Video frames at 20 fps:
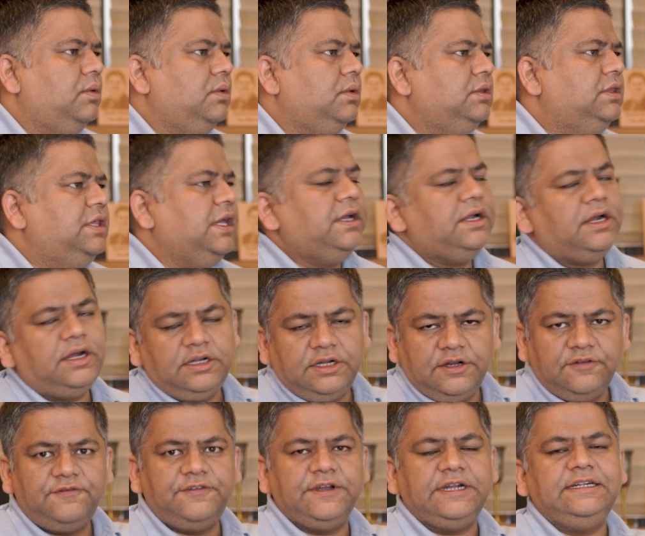there are
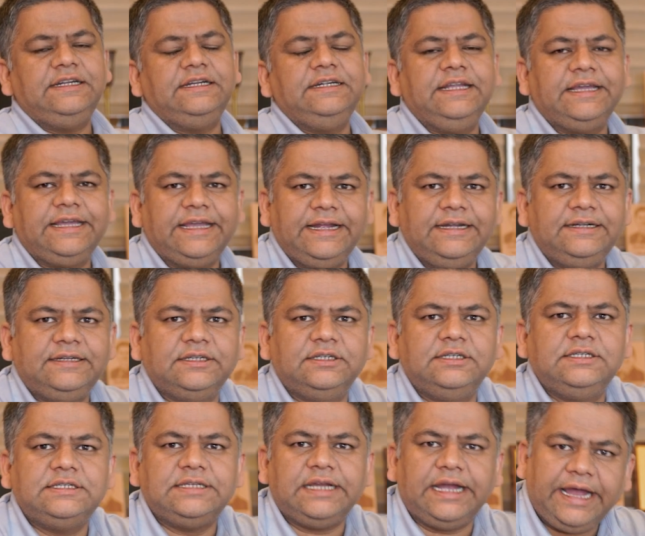different
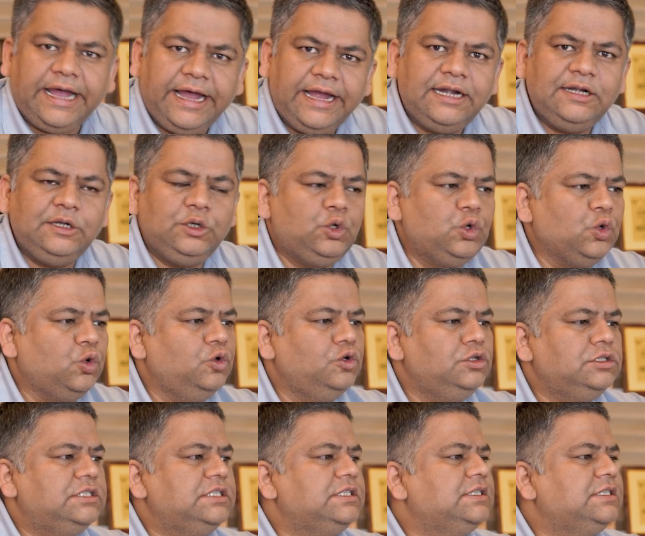indicators and tools.